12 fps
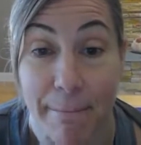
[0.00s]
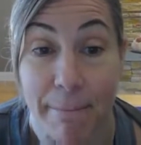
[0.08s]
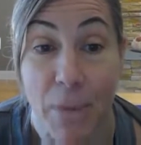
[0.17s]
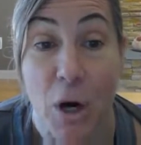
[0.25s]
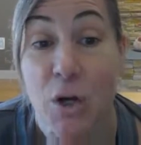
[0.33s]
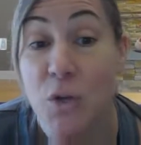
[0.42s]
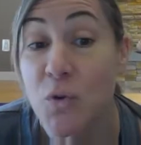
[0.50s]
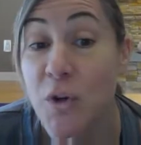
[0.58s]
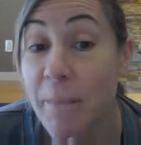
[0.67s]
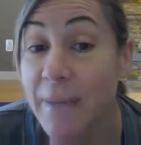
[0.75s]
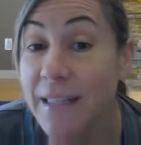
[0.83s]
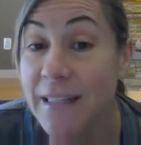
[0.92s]
Are you
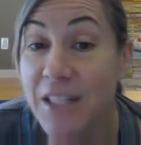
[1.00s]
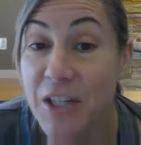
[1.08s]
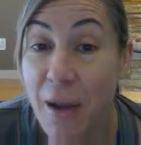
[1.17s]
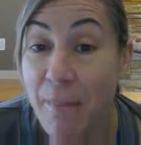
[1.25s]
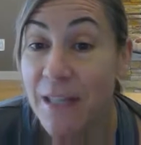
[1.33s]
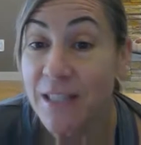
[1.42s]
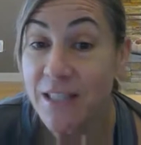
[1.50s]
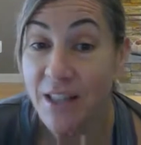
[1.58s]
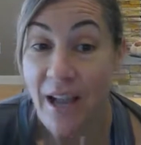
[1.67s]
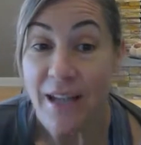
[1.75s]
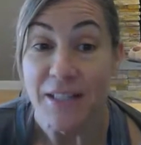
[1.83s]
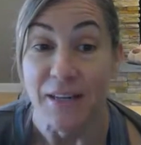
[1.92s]
committed to coming to
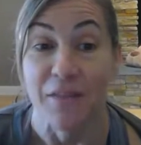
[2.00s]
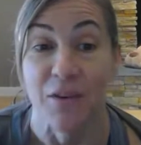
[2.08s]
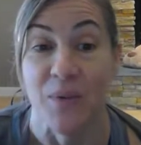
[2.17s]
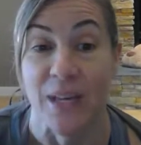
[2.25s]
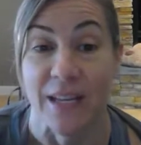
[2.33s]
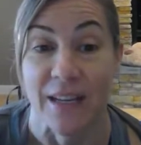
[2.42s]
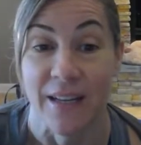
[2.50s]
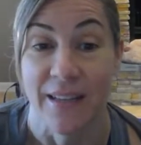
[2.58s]
class every week?